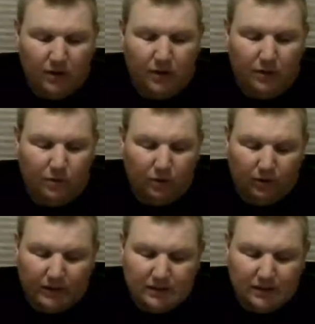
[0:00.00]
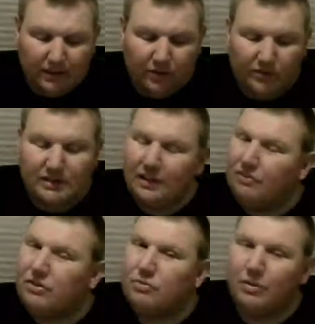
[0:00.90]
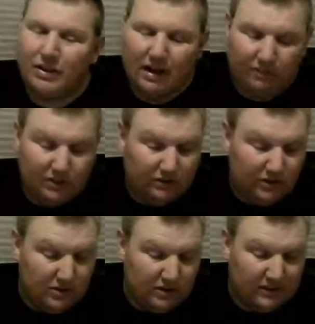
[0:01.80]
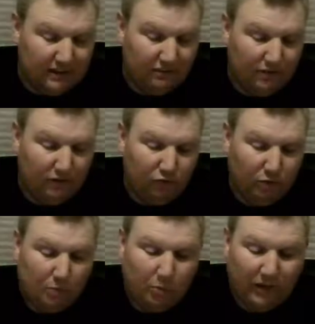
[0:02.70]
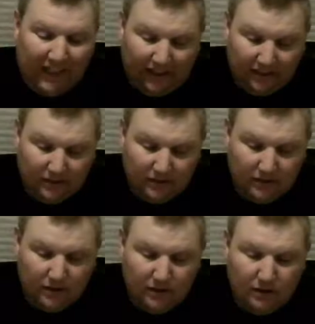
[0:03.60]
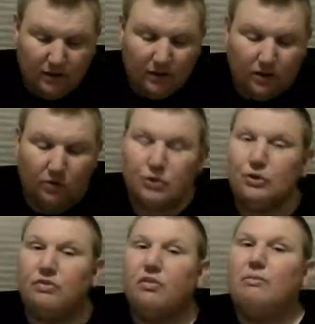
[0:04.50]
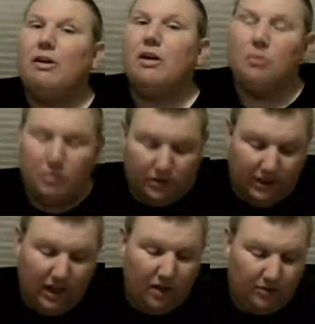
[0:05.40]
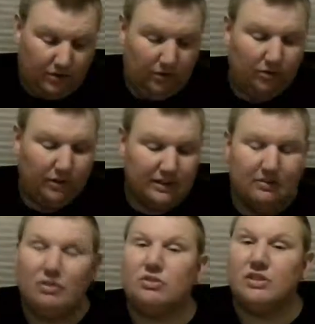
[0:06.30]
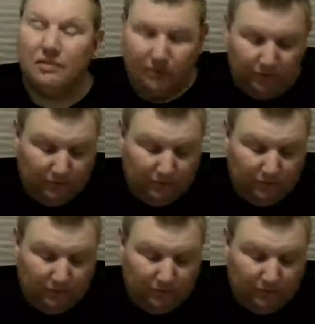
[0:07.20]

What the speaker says: Noah Gregson entered 7, with an average finish at 4.8. Christopher Bell won the other race of those seven.